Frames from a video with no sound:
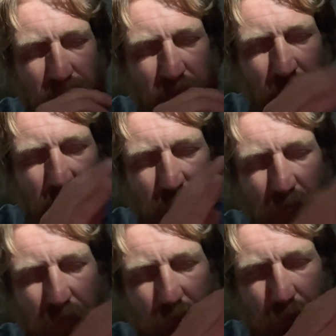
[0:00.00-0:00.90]

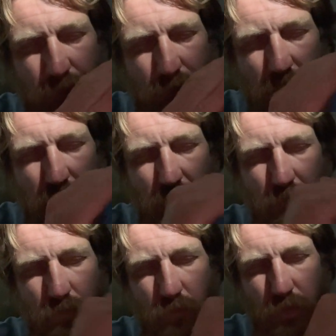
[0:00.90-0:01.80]
500, and
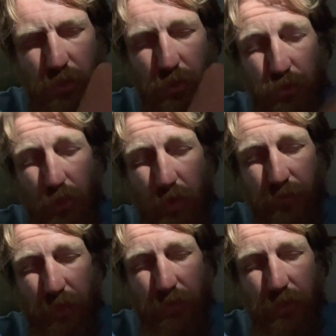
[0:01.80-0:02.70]
then we'd lose all
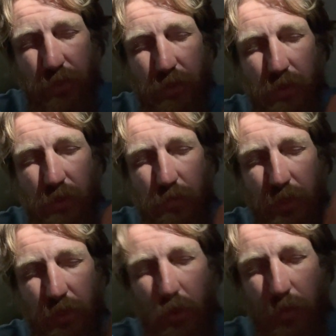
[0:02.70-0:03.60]
500, and then
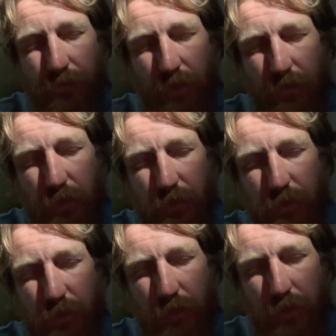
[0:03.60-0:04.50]
I'd go up
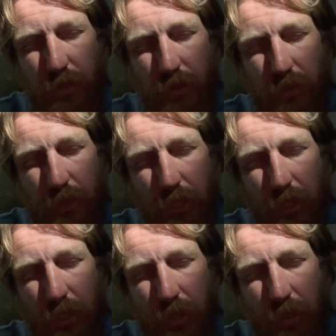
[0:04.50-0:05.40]
500.
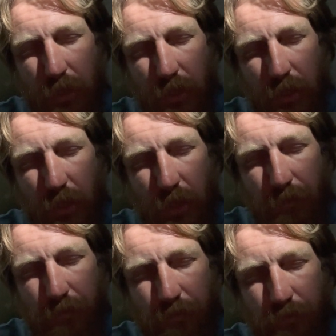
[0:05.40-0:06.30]

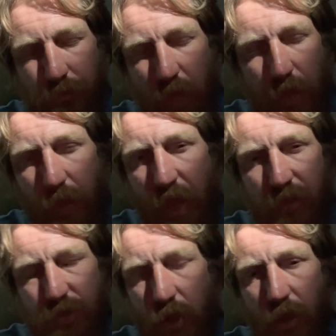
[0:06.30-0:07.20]
My
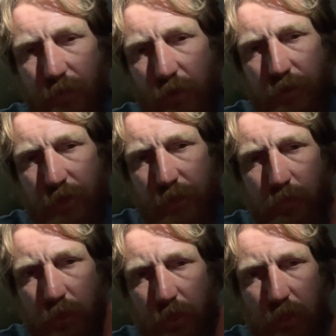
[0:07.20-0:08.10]
math's off on this,
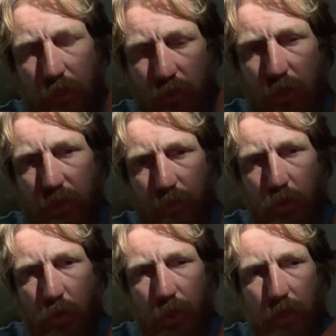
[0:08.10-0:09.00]
but you get the
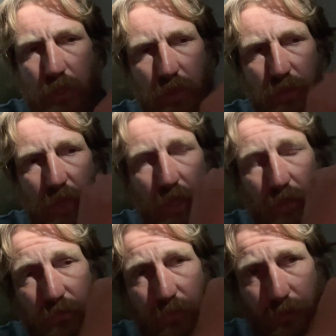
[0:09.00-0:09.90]
point. And then
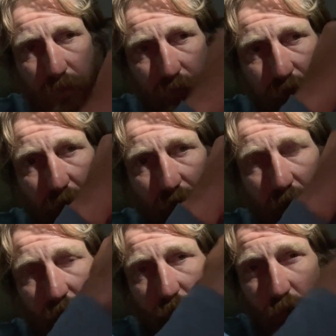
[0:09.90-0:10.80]
from the
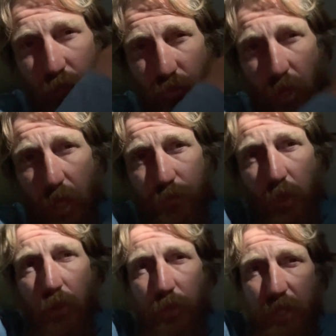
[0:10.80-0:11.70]
500, we dropped
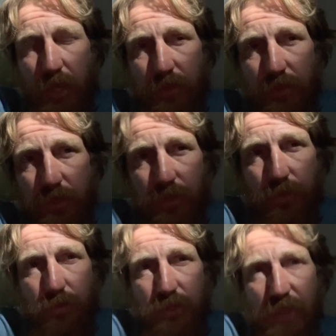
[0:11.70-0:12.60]
all the way down
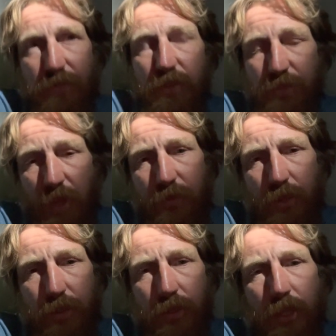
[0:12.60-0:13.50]
to
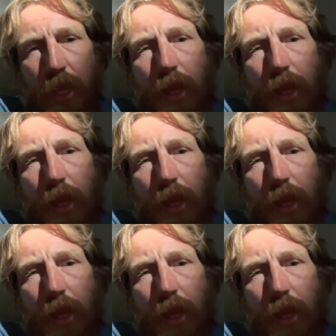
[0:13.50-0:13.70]
7,500,